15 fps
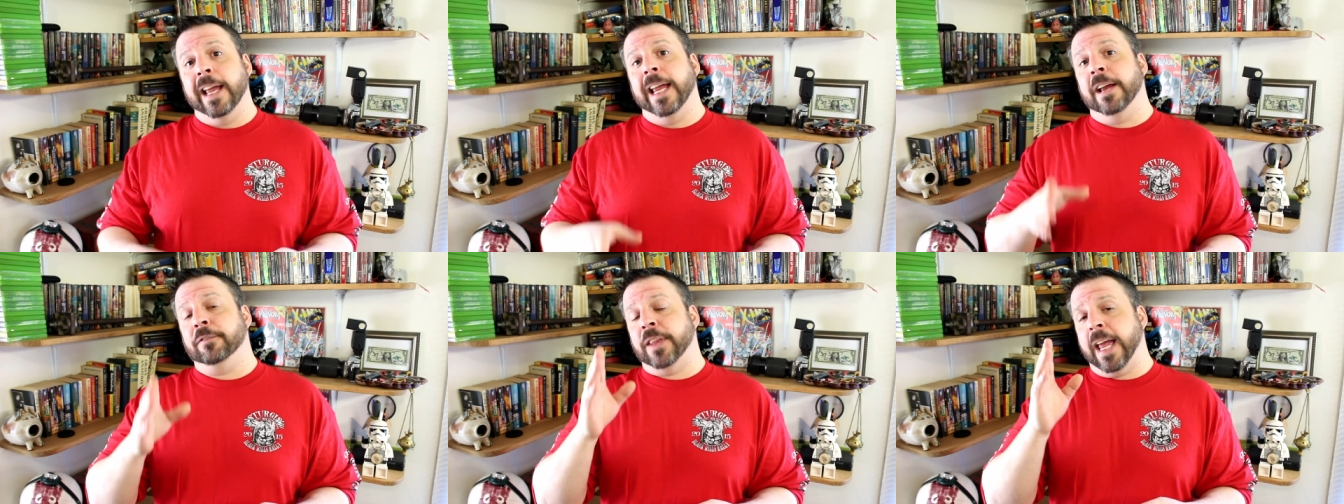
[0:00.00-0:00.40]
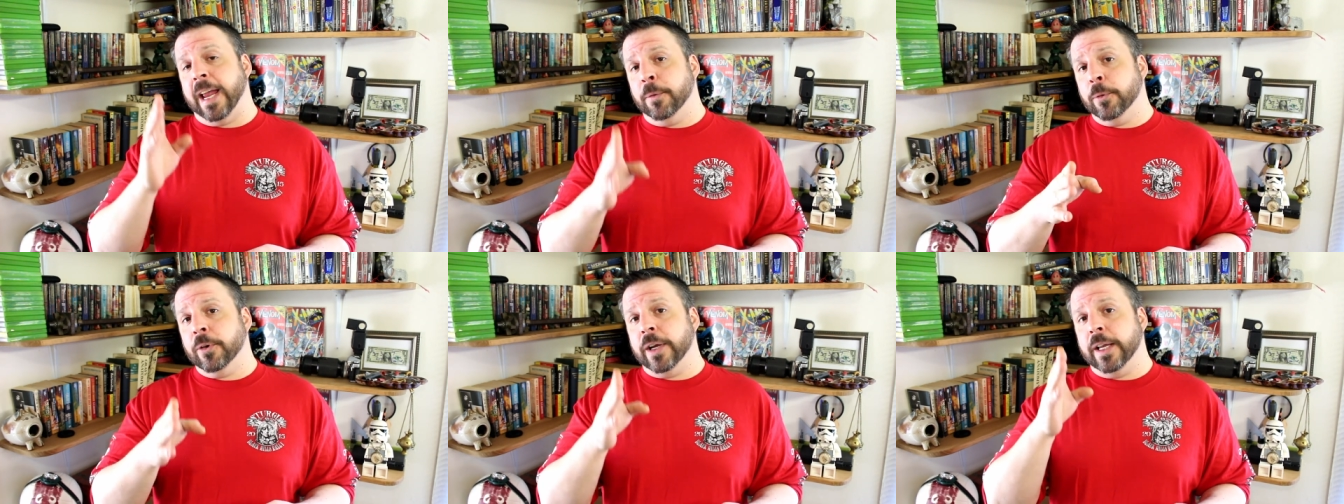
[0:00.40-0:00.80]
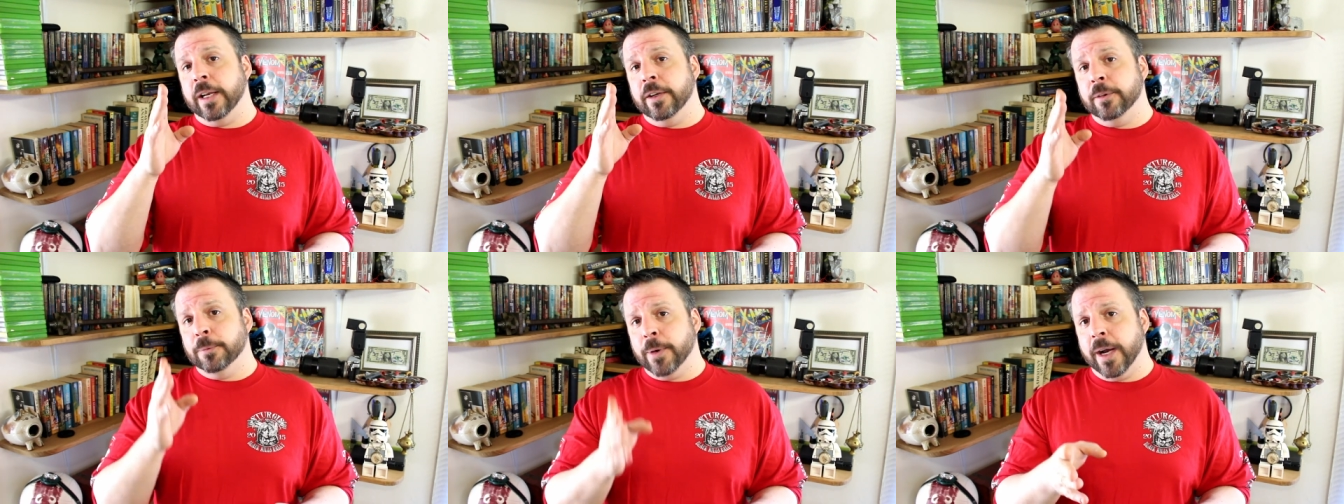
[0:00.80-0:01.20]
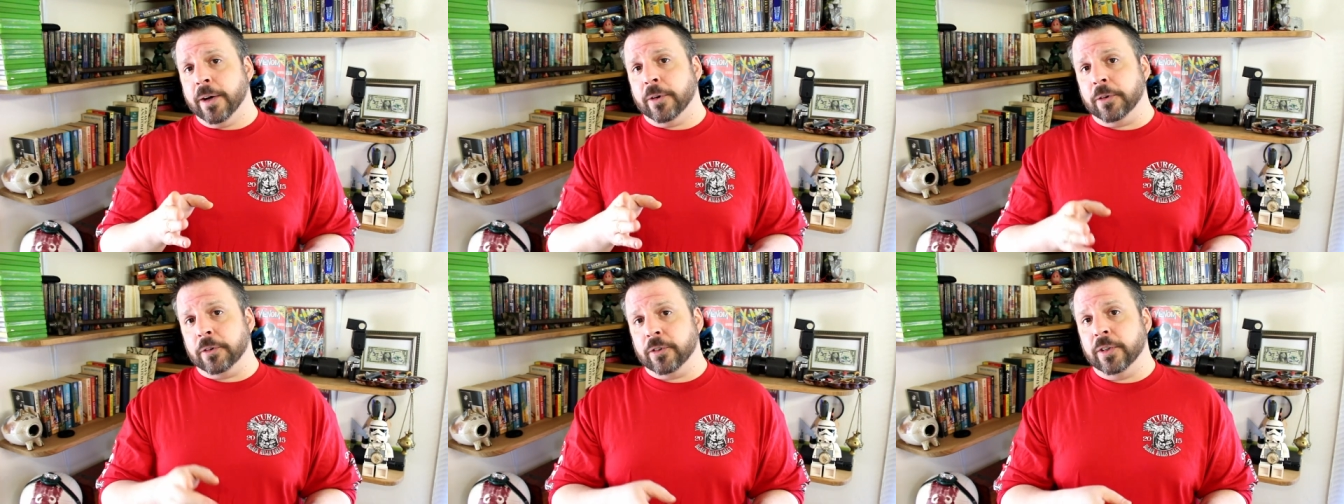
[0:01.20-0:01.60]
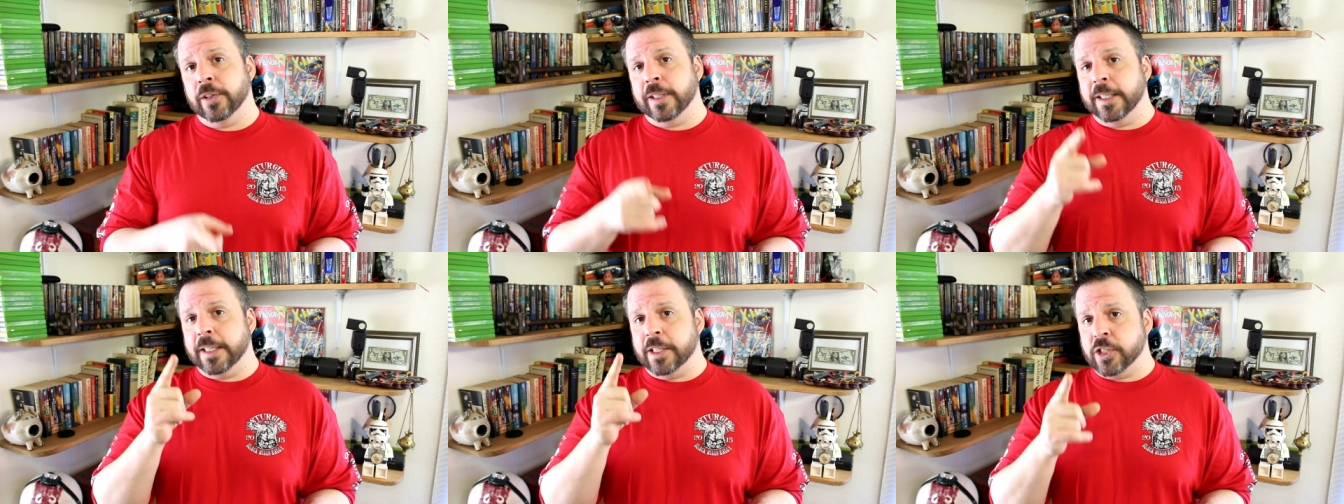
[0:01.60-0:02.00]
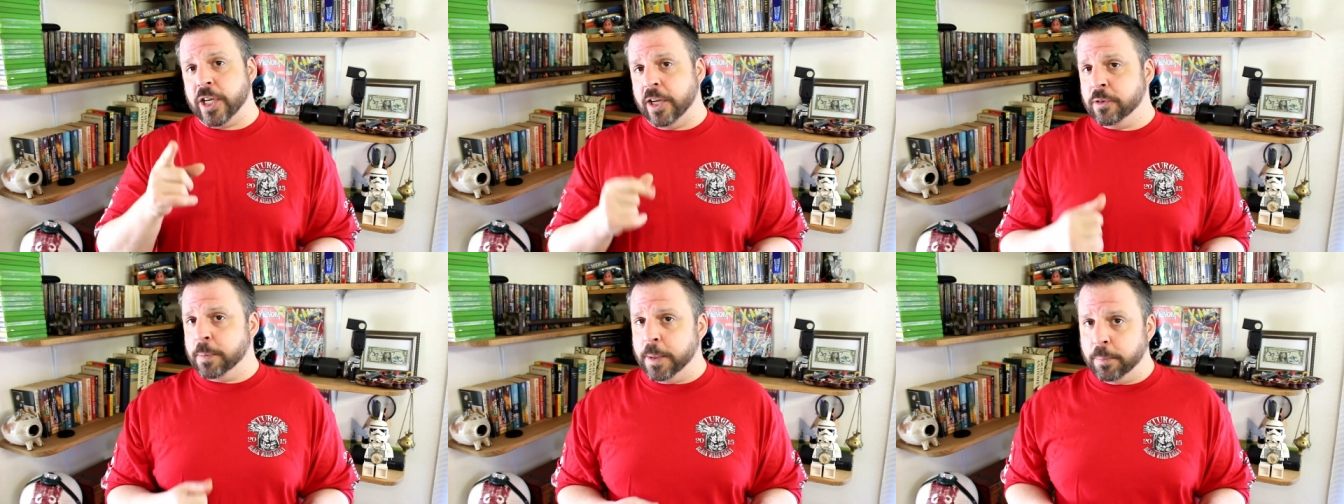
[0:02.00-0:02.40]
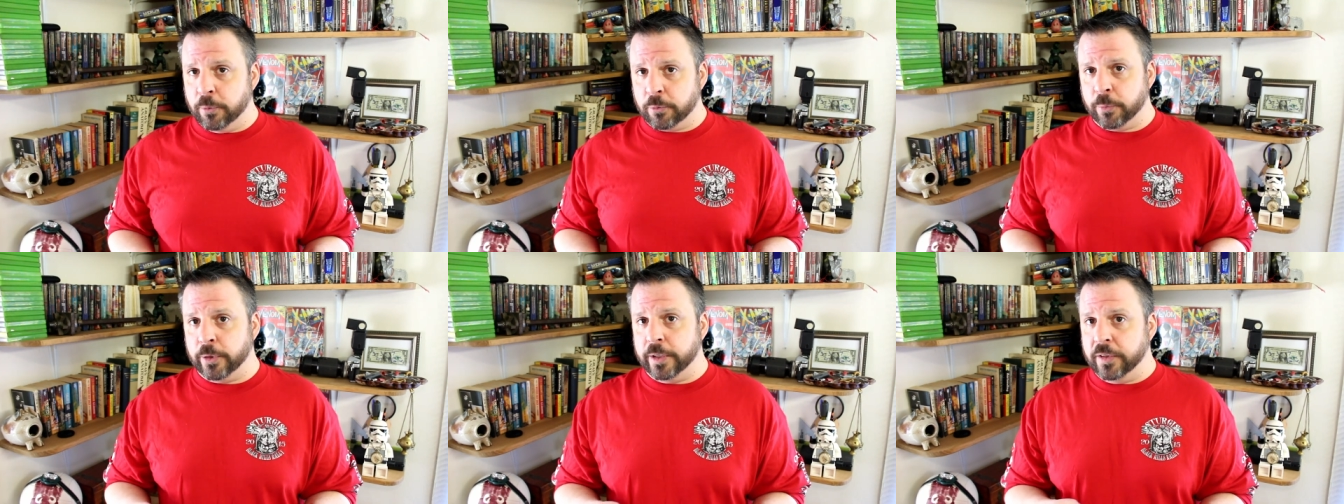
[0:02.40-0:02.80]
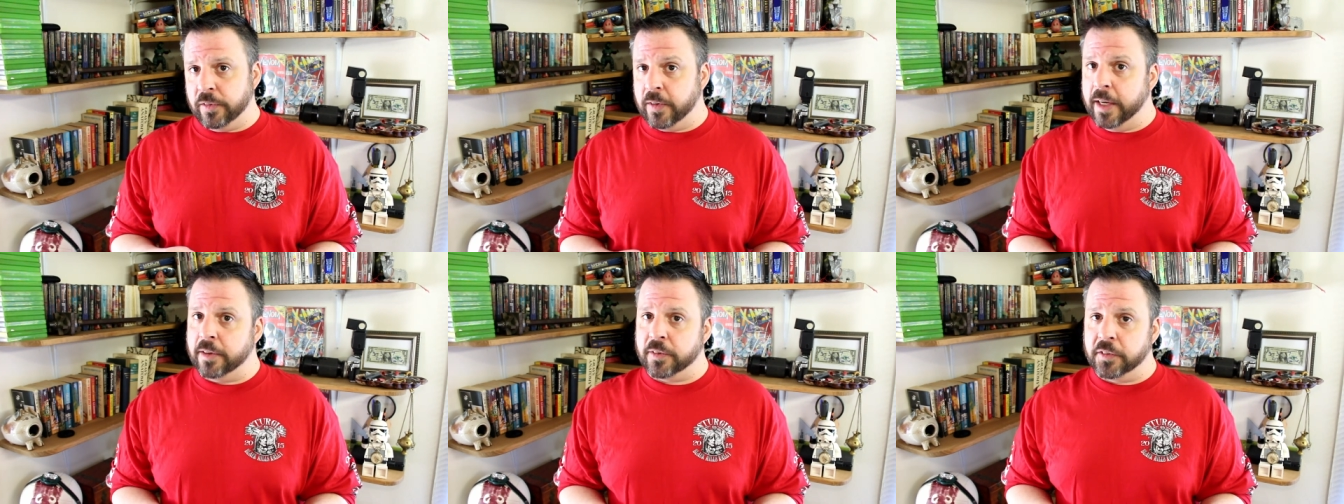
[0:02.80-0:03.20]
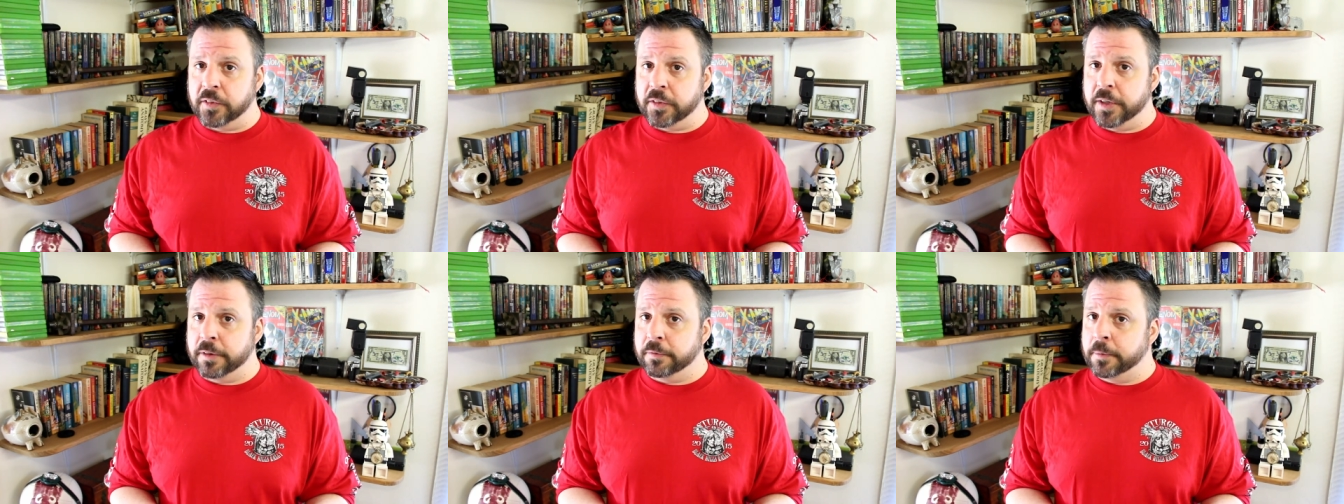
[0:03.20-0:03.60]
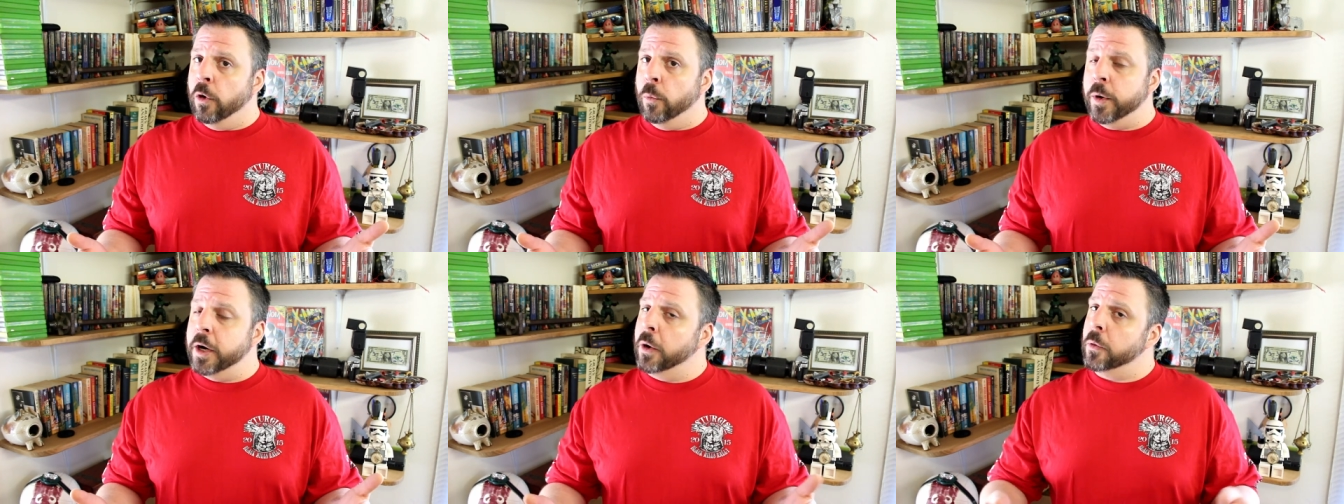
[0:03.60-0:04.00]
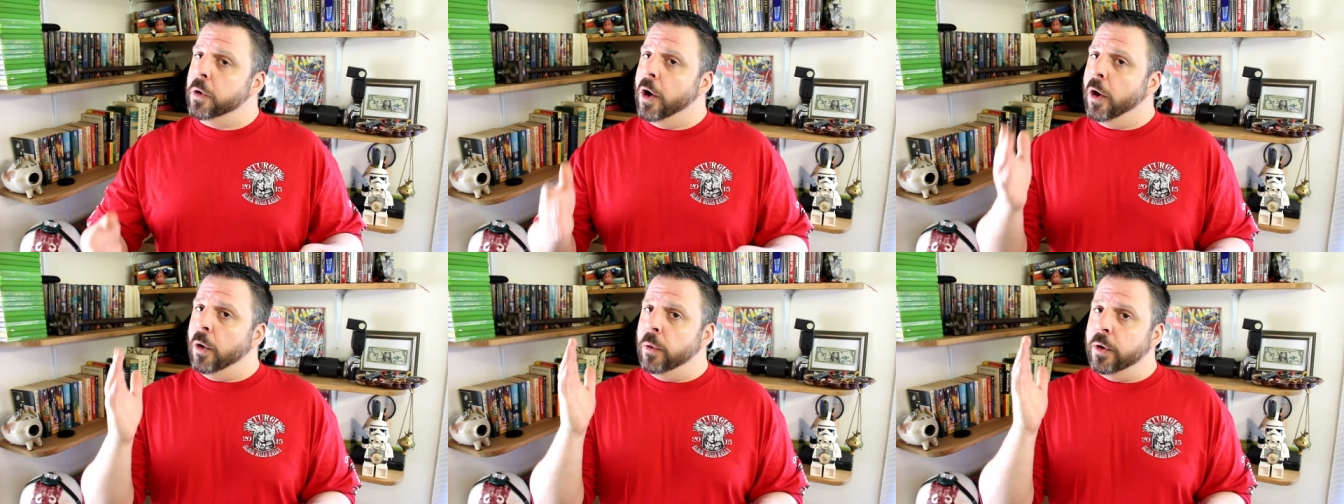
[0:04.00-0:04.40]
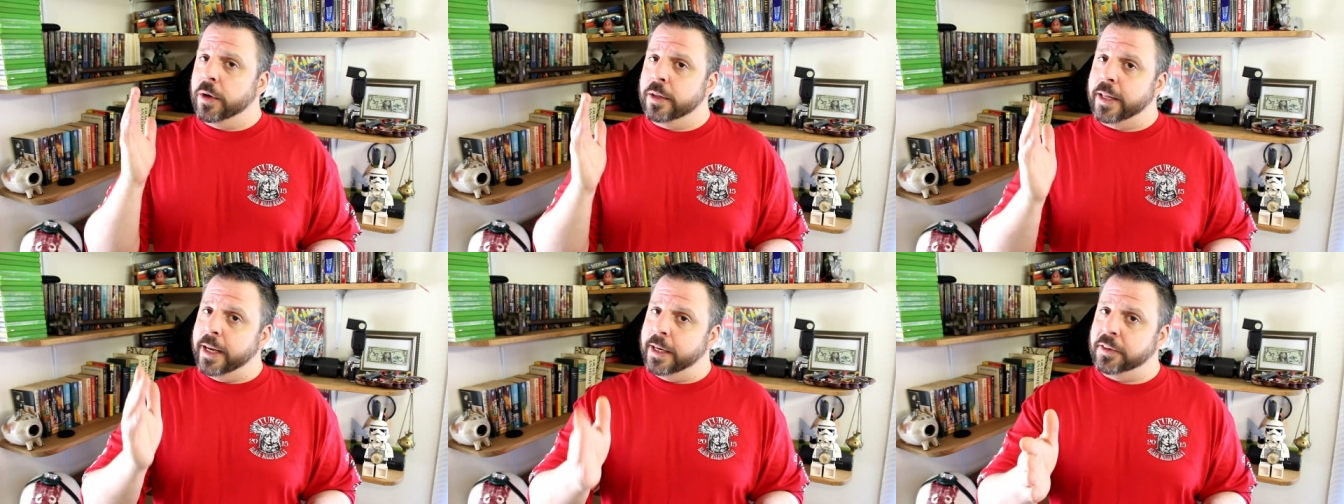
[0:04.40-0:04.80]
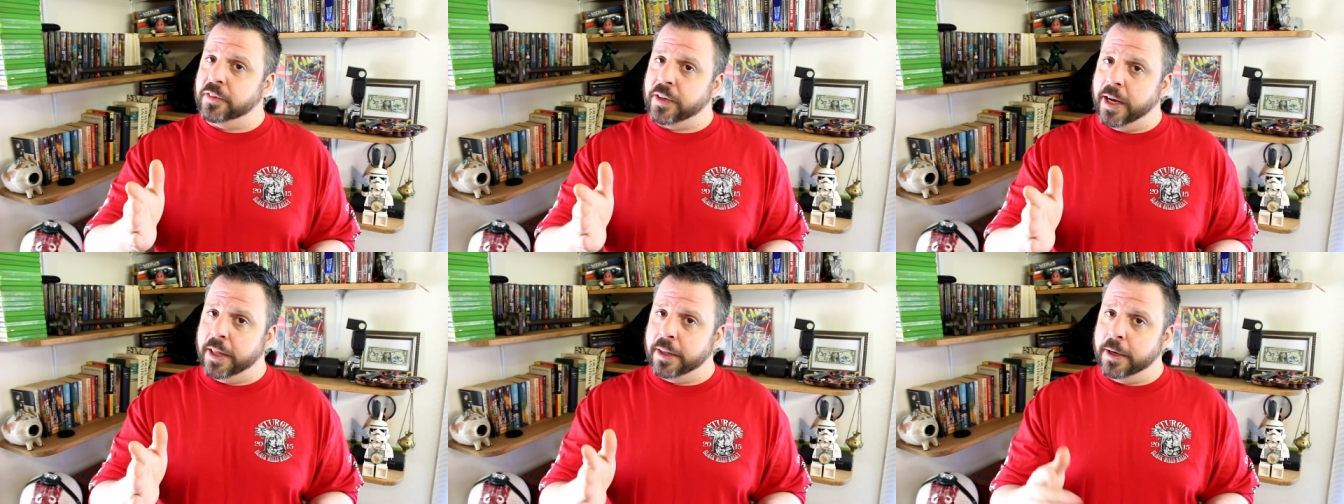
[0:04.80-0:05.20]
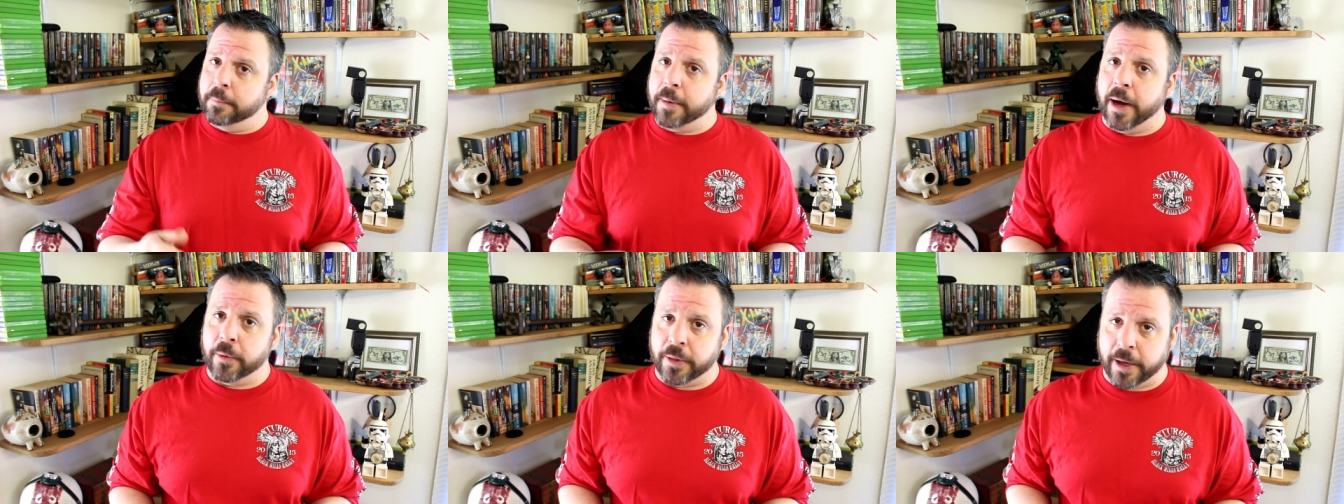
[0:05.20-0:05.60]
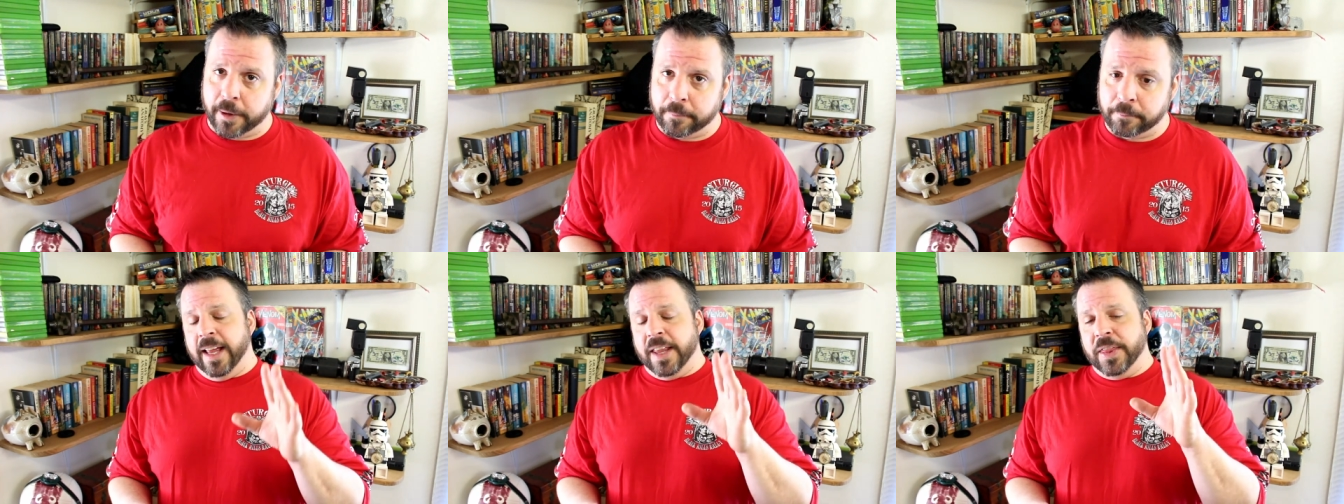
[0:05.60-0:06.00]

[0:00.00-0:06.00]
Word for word: If they were into records, did they change people's release dates and stuff? We don't know. They didn't say anything about that.